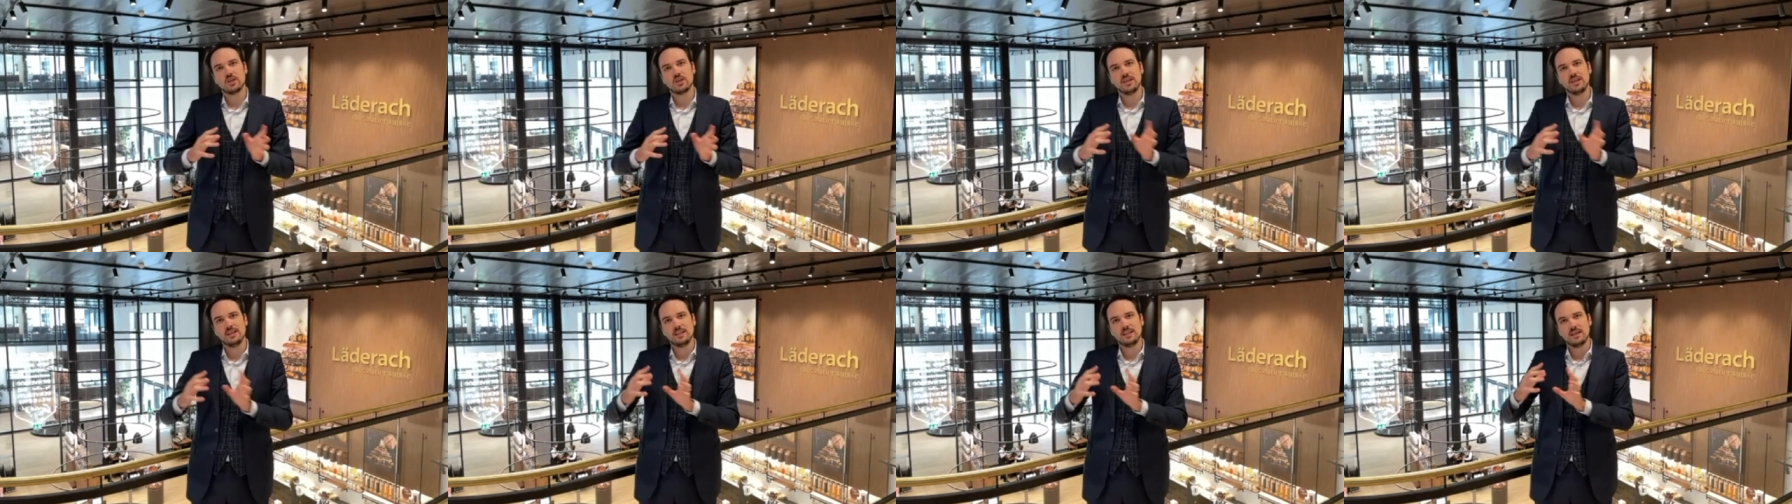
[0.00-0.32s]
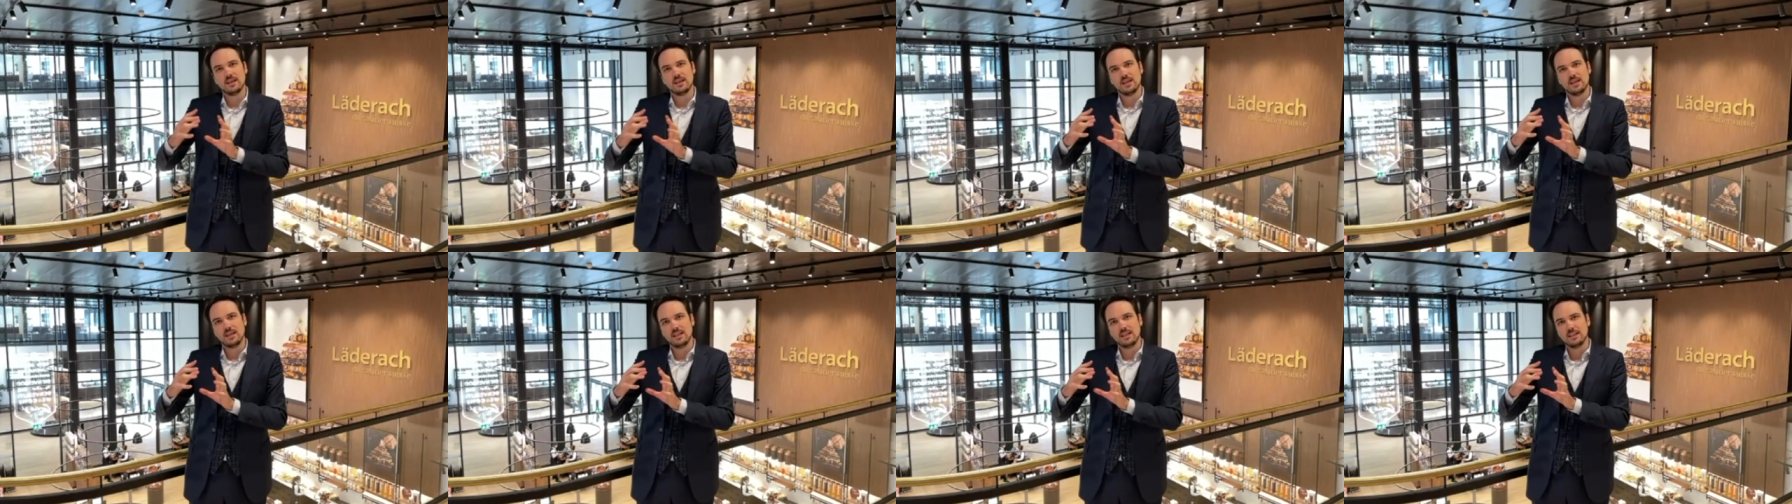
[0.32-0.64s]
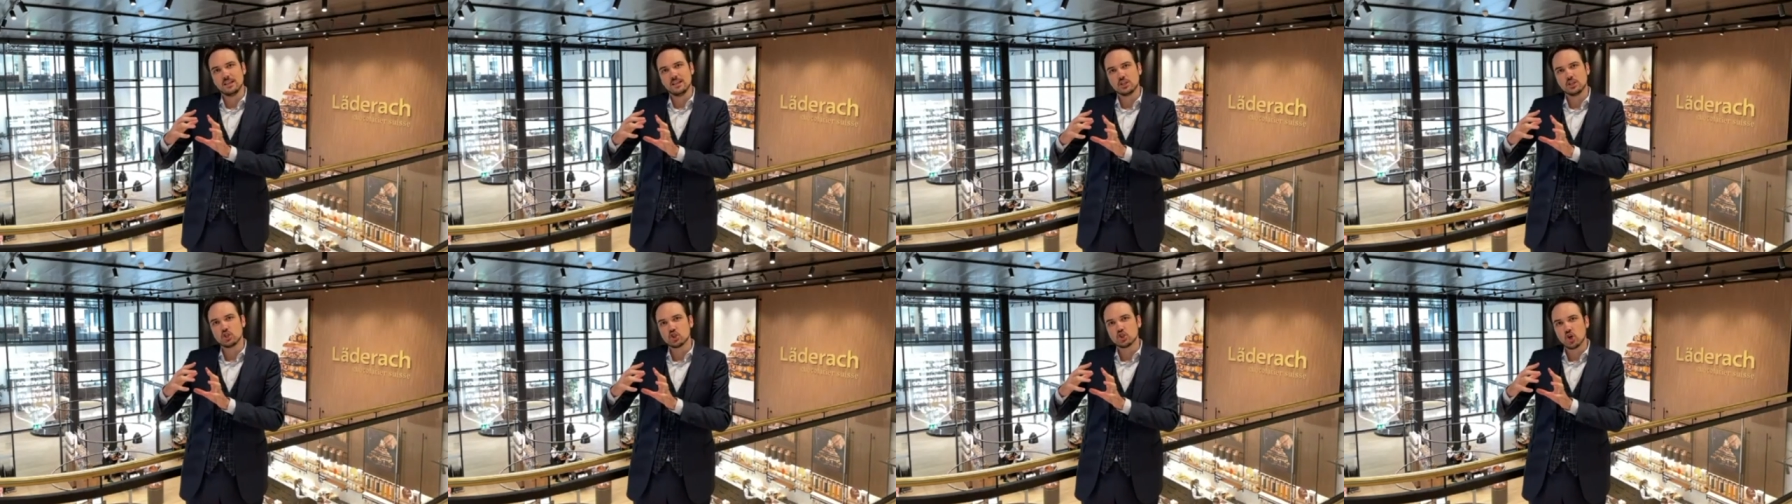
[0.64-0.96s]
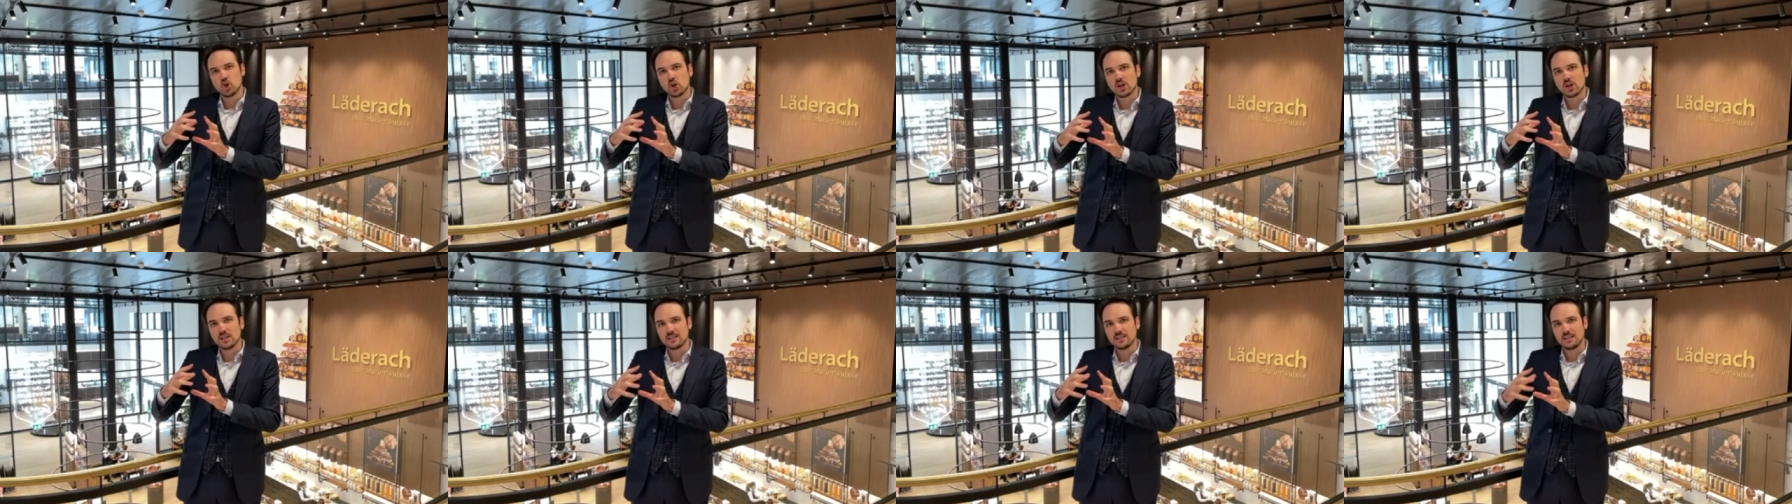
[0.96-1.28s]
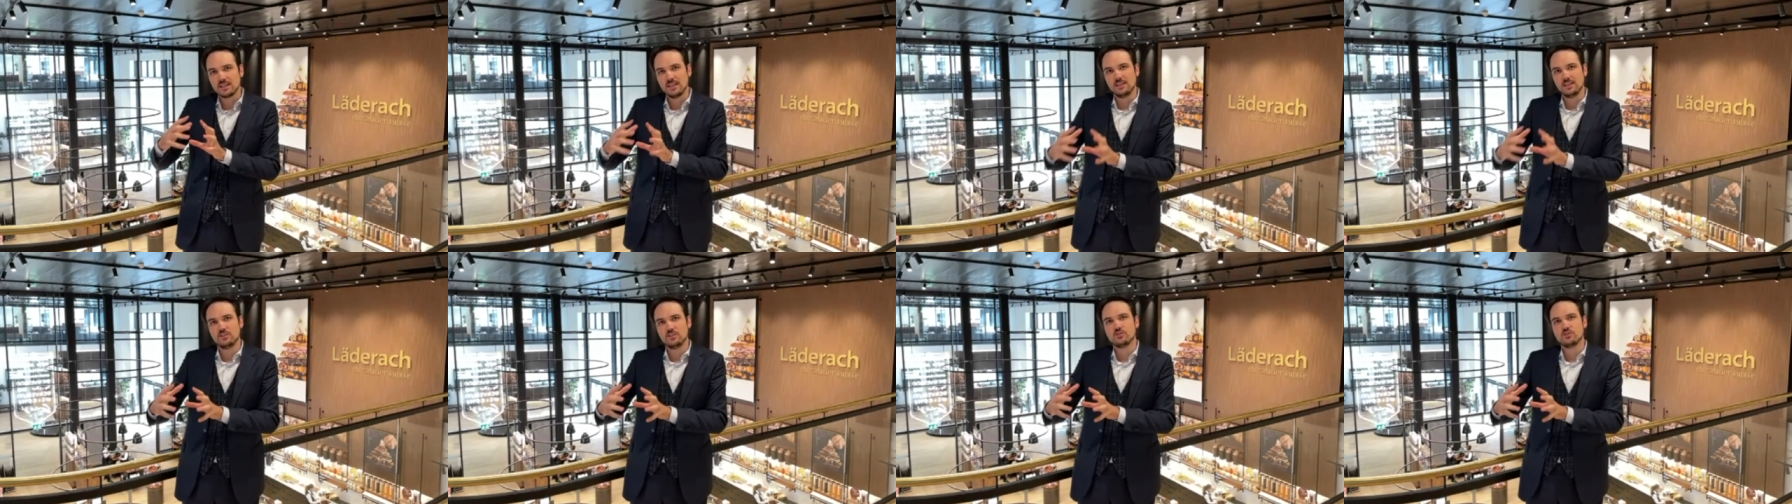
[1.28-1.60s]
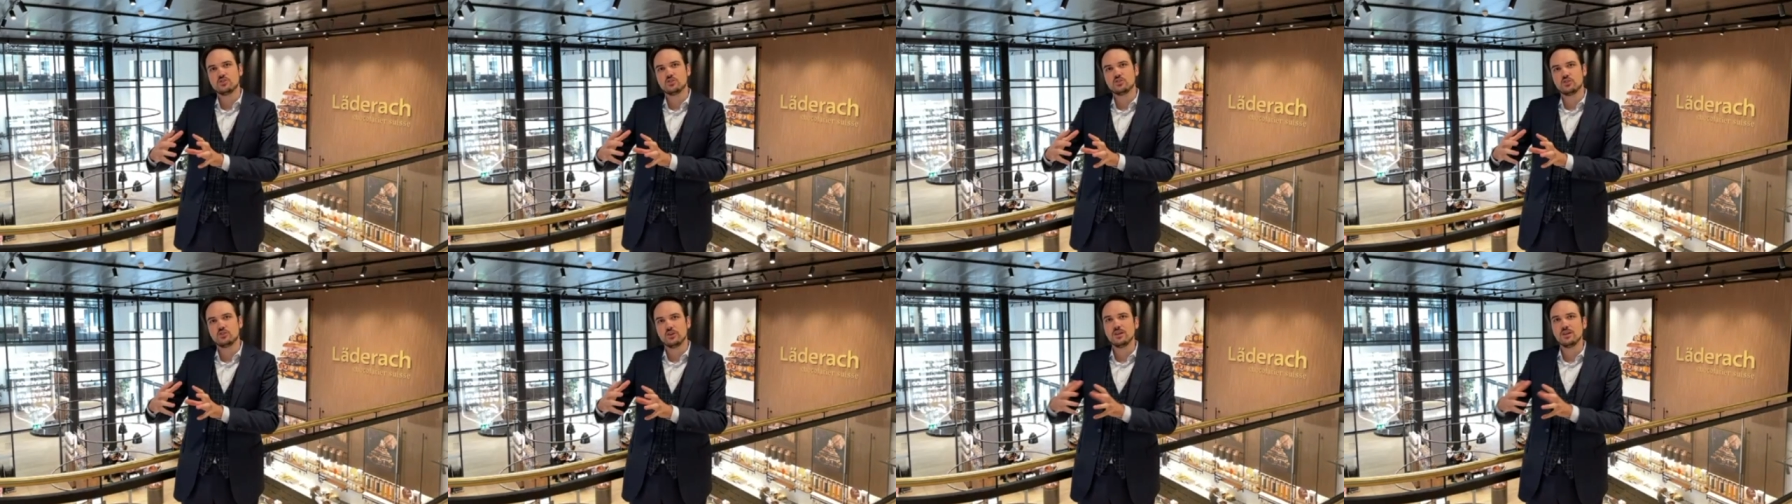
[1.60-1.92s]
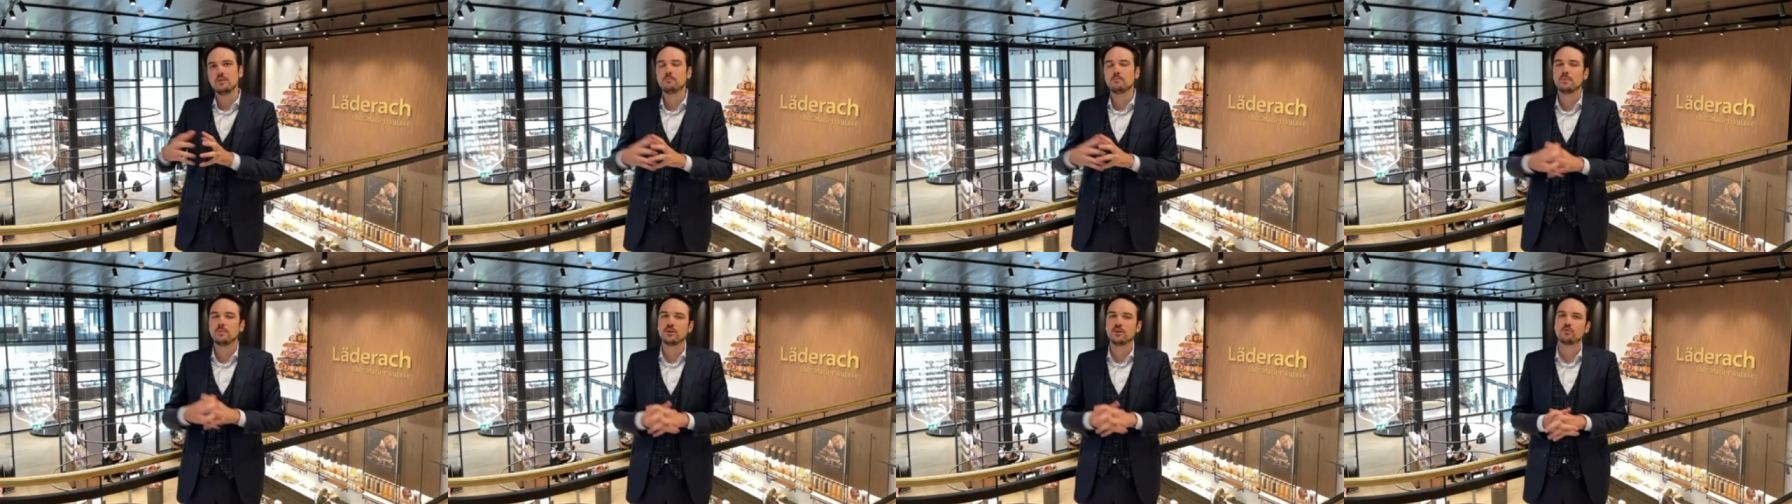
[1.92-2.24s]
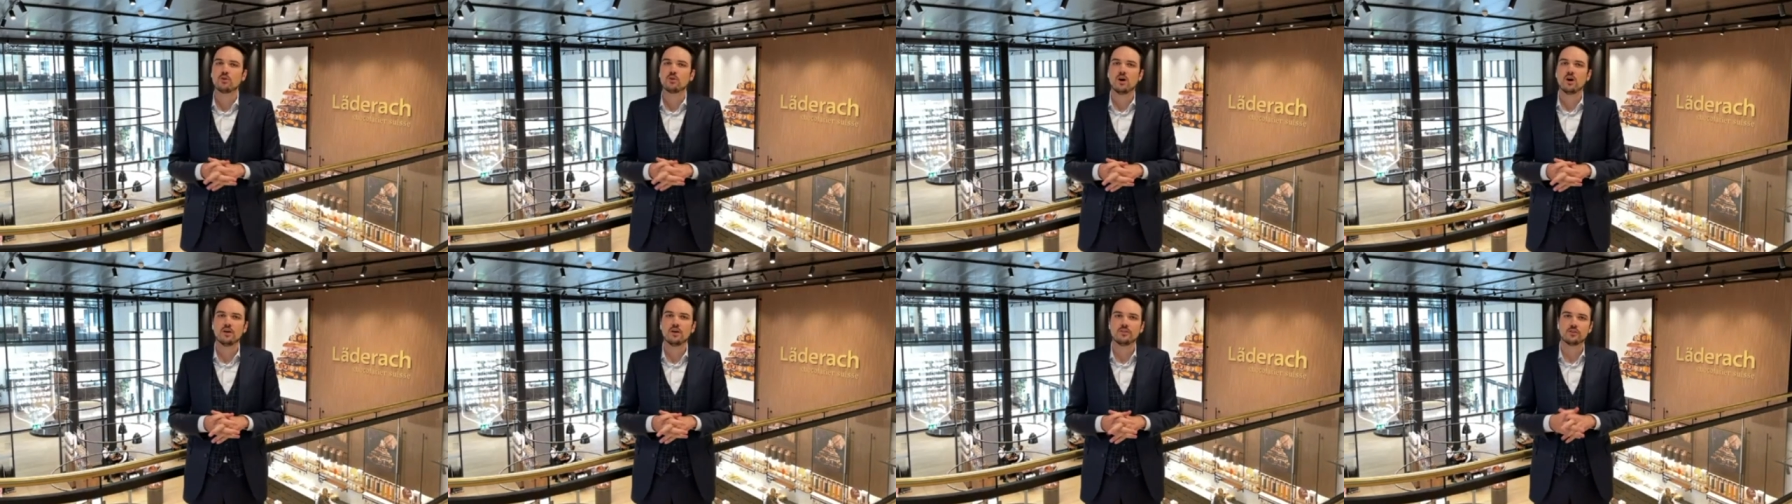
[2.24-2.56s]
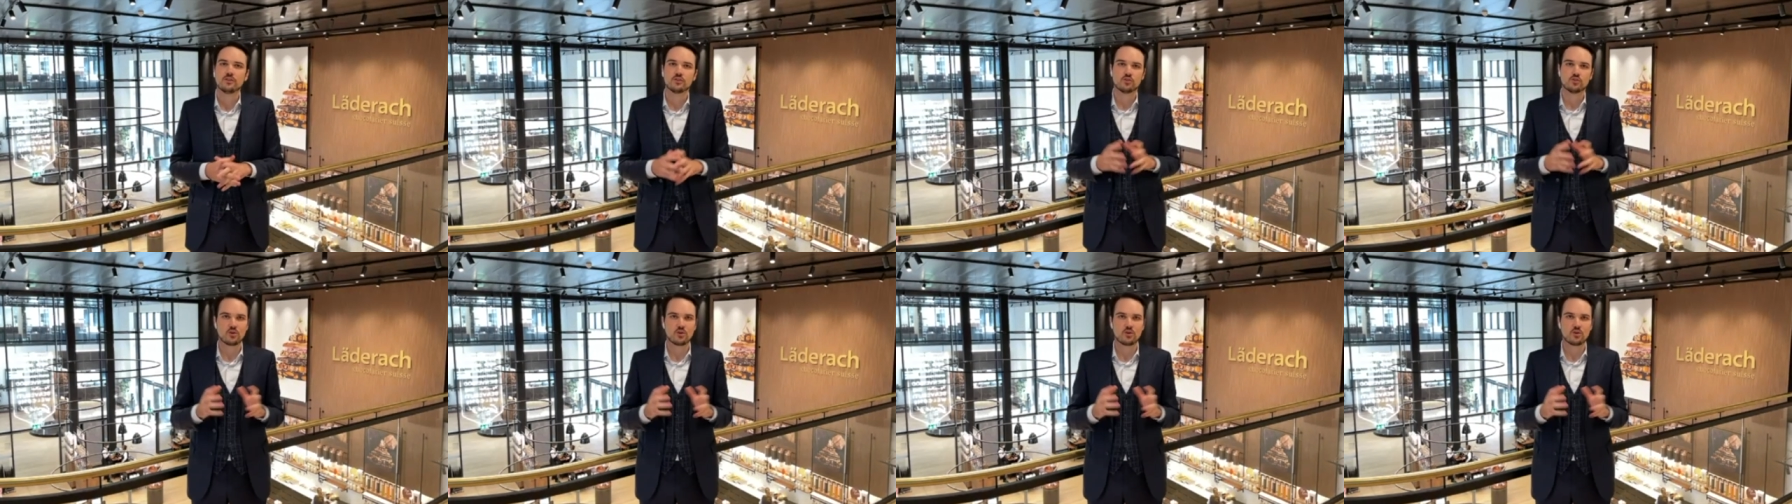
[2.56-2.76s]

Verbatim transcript: in the in the chocolate industry but rather